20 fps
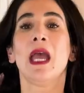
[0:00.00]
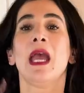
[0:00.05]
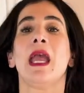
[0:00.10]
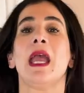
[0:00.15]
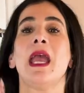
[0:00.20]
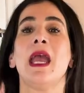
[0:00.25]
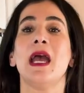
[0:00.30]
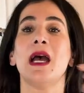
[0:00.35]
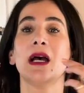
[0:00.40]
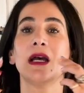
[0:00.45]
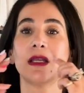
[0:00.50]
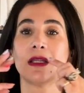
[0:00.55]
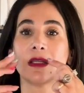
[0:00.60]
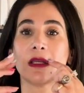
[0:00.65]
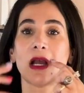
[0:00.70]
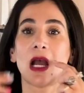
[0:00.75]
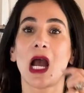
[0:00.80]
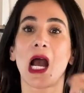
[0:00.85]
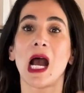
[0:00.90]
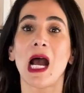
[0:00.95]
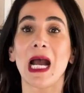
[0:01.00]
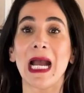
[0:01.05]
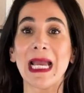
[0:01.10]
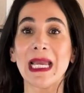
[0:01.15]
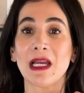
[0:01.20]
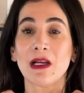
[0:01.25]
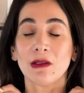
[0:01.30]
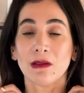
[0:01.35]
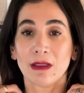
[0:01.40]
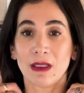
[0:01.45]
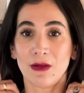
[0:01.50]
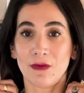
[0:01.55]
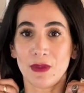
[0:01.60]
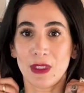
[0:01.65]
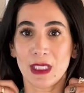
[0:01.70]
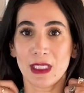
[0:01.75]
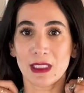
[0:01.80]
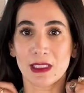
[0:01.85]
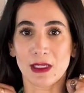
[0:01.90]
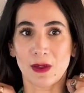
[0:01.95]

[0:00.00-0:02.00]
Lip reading: And I love this.